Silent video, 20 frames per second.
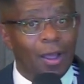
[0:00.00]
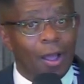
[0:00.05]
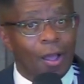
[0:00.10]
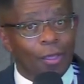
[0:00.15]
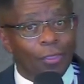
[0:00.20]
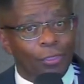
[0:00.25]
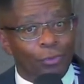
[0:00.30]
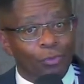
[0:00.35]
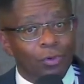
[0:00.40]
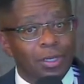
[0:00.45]

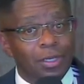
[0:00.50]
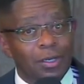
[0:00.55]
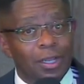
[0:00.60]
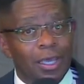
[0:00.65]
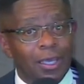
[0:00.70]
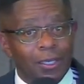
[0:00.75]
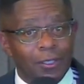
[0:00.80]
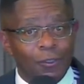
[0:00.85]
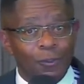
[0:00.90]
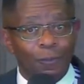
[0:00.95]
Three
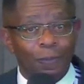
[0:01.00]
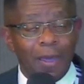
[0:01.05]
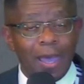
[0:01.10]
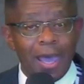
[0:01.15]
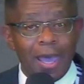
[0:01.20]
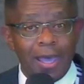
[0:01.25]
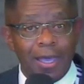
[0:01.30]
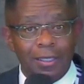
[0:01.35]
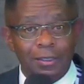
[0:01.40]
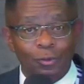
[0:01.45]
days
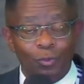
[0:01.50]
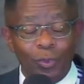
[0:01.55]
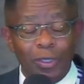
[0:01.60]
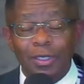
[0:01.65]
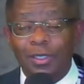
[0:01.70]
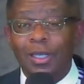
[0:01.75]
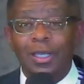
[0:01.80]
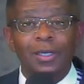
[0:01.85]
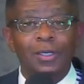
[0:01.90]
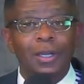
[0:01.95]
passed. We
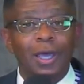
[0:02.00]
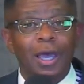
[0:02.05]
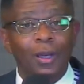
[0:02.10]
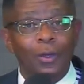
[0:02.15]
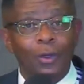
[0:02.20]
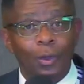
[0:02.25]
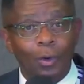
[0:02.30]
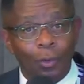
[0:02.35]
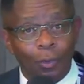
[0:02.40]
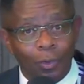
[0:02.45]
did not
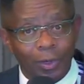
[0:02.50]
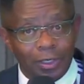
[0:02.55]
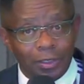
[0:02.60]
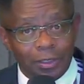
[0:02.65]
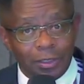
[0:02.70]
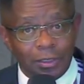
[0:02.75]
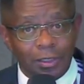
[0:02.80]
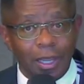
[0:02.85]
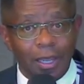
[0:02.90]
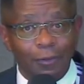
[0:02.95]
know where
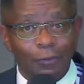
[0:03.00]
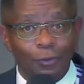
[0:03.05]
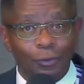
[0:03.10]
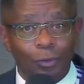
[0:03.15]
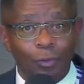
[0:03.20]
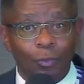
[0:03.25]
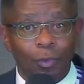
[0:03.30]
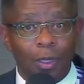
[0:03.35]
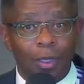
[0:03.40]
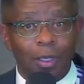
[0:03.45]
Sandra
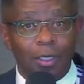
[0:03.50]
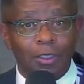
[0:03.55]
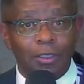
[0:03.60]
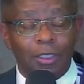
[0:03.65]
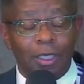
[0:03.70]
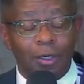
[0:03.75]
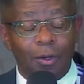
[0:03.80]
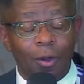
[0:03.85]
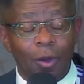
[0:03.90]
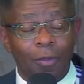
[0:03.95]
was.
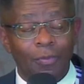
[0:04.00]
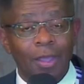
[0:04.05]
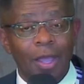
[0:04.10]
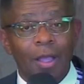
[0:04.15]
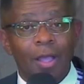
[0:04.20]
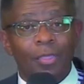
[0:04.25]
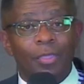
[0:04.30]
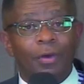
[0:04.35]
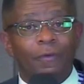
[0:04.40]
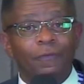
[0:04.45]
And on
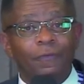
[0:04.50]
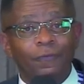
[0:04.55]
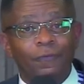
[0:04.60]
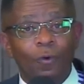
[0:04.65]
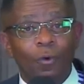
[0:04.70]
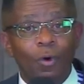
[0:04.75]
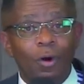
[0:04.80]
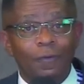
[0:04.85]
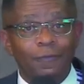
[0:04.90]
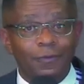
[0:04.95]
the
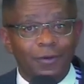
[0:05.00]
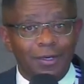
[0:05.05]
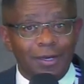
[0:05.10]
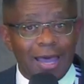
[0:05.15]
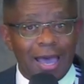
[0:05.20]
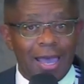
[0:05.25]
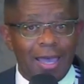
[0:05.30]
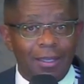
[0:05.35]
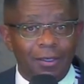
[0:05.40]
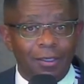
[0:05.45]
fourth
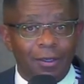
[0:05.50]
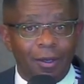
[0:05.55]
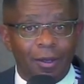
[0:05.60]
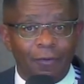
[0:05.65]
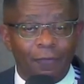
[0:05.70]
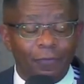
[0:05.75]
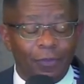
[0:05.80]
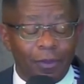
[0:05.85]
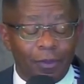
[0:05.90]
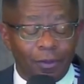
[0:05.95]
night
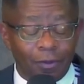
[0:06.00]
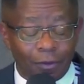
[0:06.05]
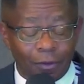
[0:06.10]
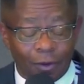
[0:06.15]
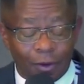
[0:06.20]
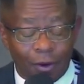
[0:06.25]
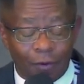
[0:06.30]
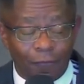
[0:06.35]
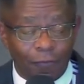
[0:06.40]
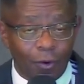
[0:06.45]
of, the,
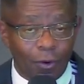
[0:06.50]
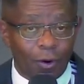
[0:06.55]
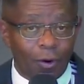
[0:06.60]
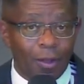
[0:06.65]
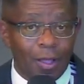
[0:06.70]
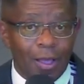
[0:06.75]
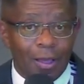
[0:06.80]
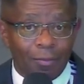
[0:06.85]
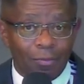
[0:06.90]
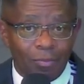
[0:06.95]
of her
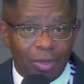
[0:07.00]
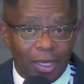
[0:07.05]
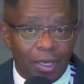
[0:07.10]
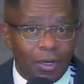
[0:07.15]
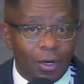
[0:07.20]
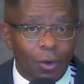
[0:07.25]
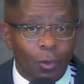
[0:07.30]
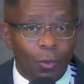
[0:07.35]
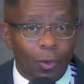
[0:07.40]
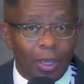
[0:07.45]
being
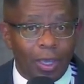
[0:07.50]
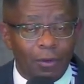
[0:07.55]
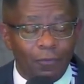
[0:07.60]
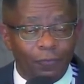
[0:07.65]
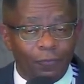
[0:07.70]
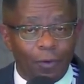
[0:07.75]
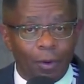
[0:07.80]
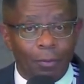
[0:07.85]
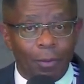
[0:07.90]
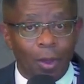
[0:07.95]
away
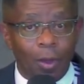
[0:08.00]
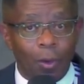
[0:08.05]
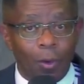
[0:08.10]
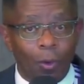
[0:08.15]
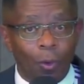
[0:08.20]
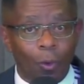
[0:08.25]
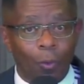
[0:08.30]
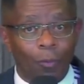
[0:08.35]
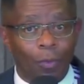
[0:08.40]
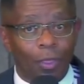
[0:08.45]
from
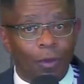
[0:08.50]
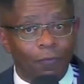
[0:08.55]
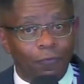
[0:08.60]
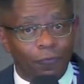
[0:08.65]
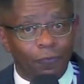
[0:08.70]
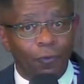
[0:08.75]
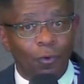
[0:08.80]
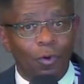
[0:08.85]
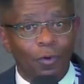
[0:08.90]
home, the fourth